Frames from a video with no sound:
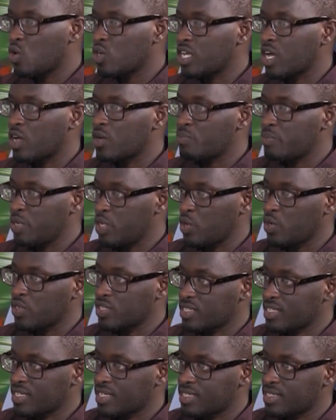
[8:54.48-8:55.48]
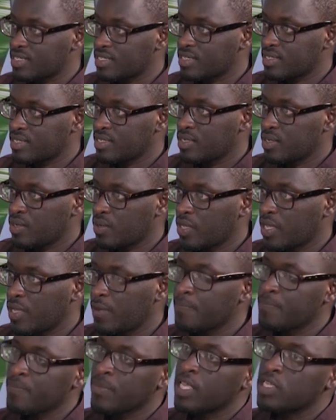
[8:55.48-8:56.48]
go down beyond that.
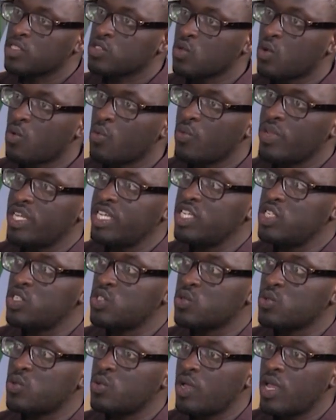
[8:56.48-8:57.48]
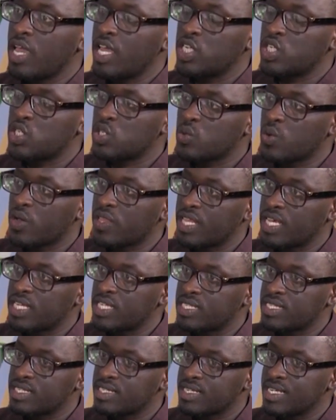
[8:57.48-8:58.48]
Okay, so we need to ensure
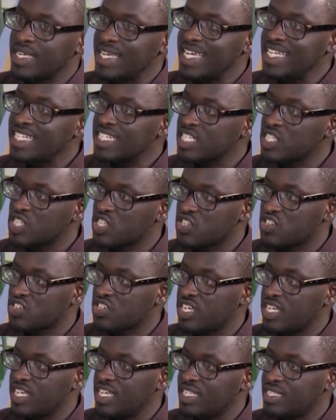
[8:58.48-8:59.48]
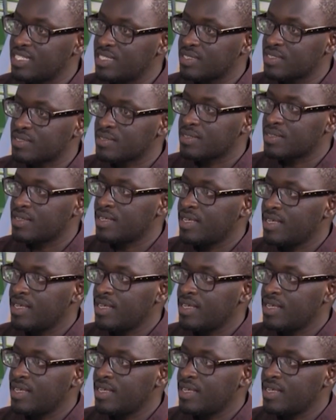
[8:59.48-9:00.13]
that industry is,